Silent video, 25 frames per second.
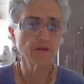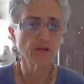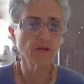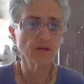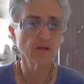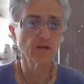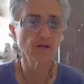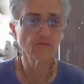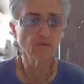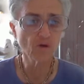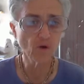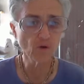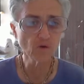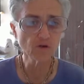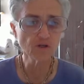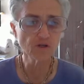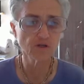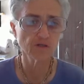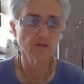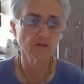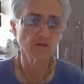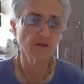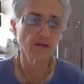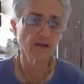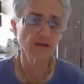in
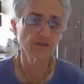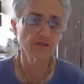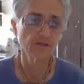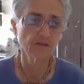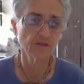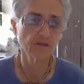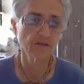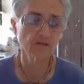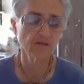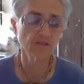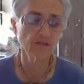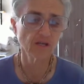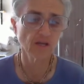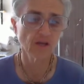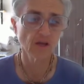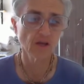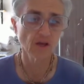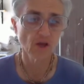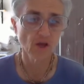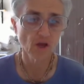devotional ecstasy,